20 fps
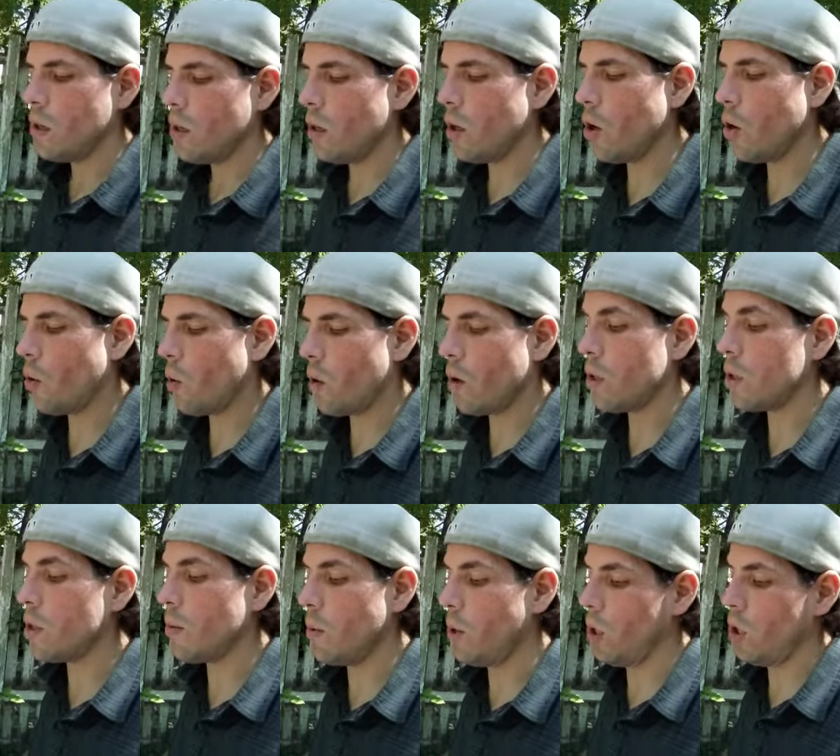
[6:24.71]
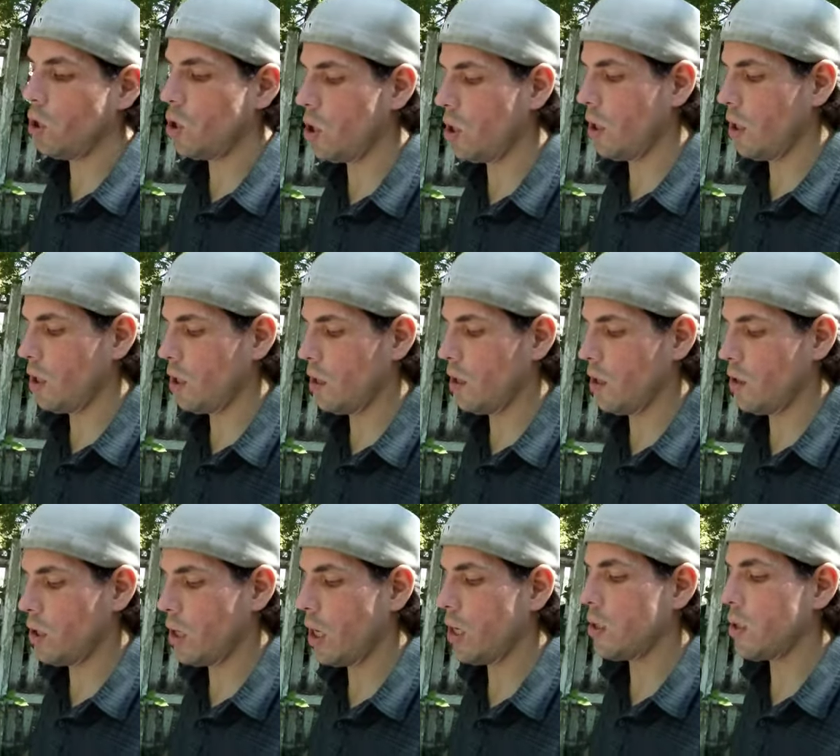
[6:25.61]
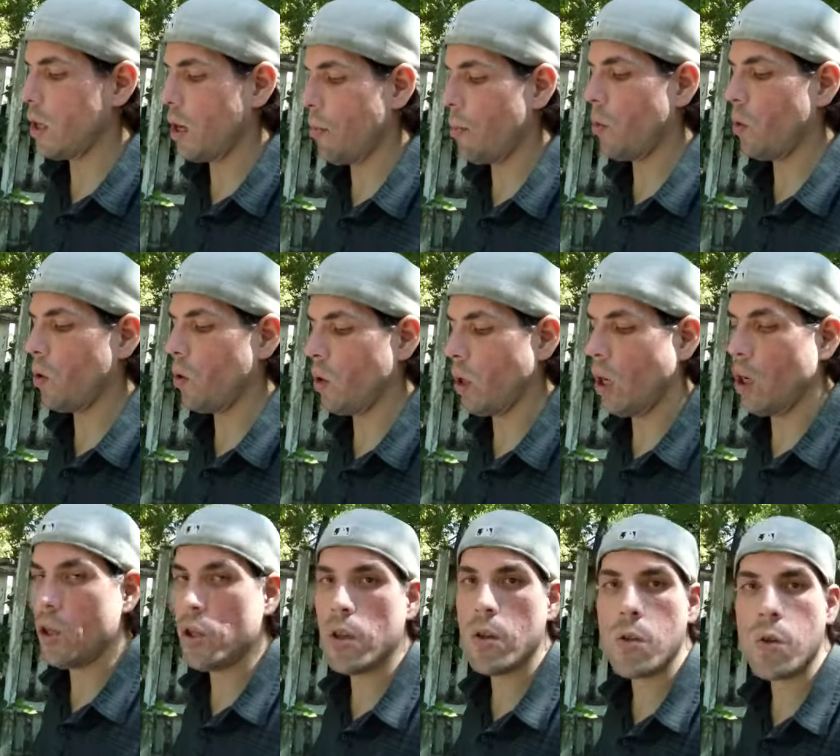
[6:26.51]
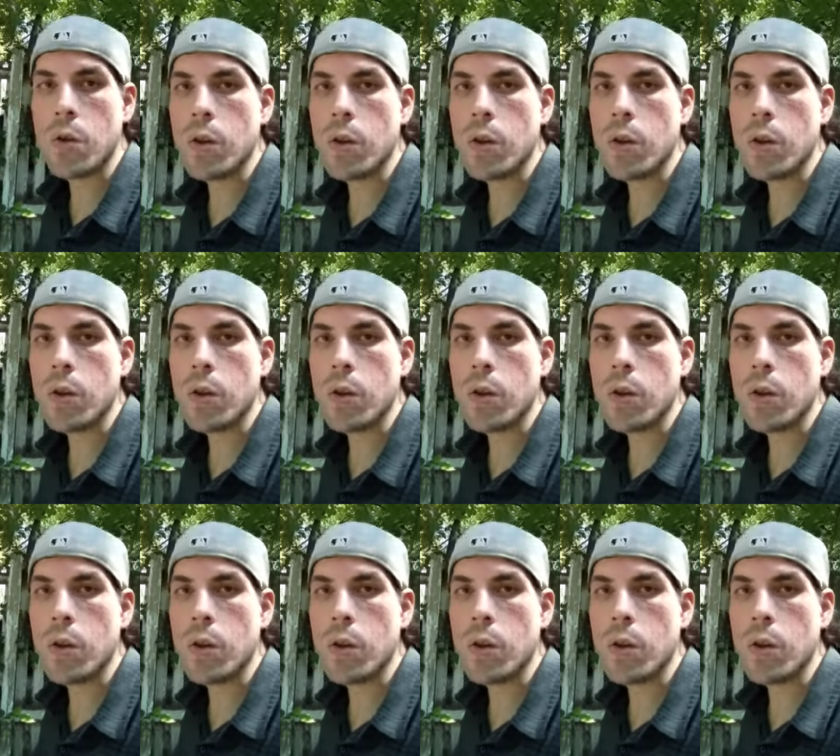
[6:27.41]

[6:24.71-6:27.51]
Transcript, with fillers: you know, or intimidation at these uh, staple locations.